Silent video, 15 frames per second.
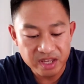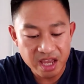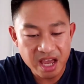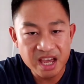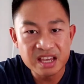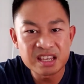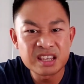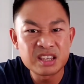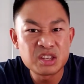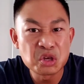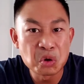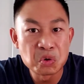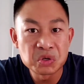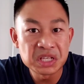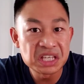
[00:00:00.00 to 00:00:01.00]
egg
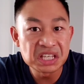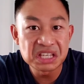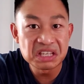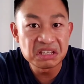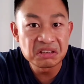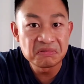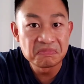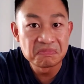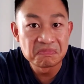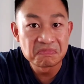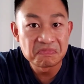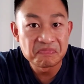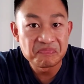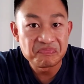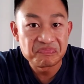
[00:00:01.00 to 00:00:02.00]
yolky,
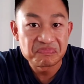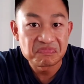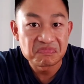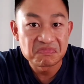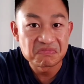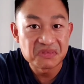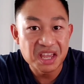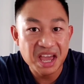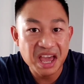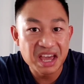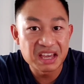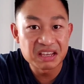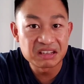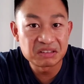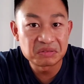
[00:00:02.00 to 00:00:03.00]

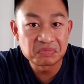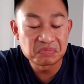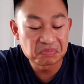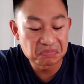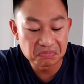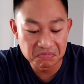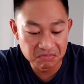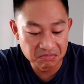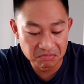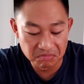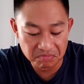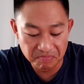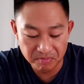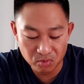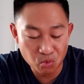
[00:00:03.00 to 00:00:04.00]
egg
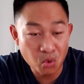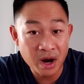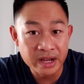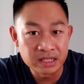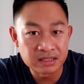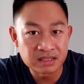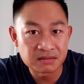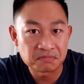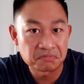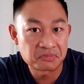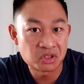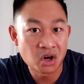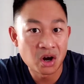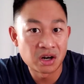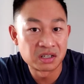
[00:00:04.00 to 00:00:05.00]
white
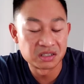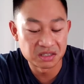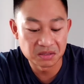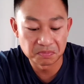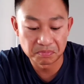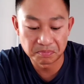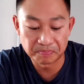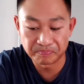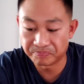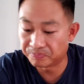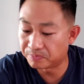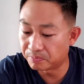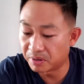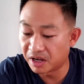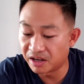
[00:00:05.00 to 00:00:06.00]
tart,
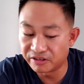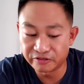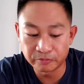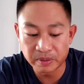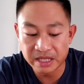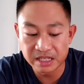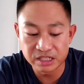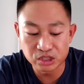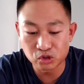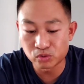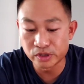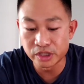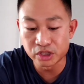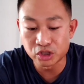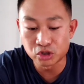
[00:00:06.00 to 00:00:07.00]
puff
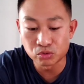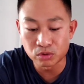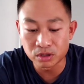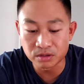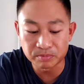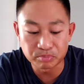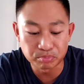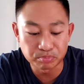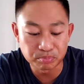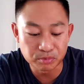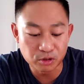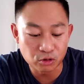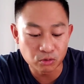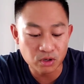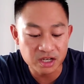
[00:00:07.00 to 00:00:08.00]
pastry, short
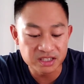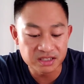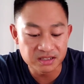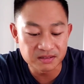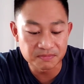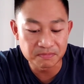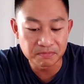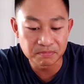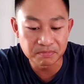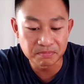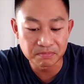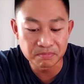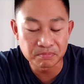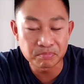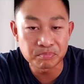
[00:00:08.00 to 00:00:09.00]
crust
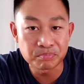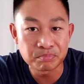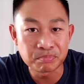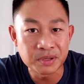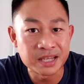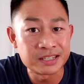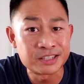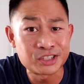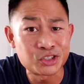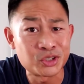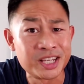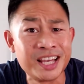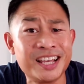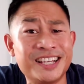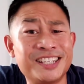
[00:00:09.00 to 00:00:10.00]

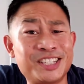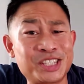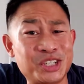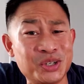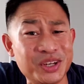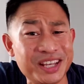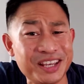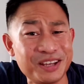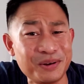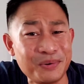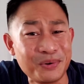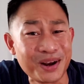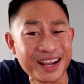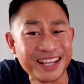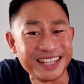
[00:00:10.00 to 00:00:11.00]
pastry history
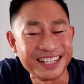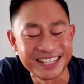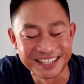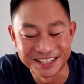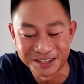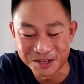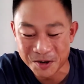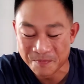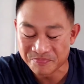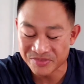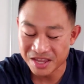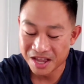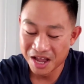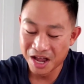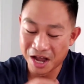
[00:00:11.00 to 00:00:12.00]
right here.
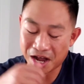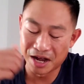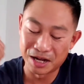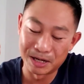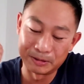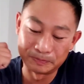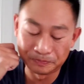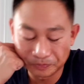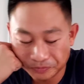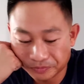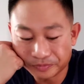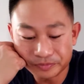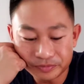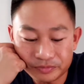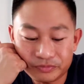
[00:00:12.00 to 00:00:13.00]

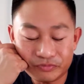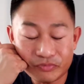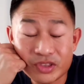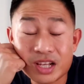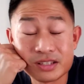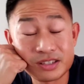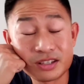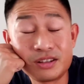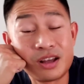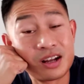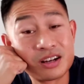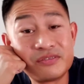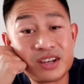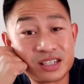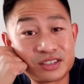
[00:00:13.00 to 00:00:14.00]
It's a lot
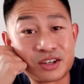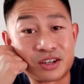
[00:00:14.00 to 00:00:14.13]
of egg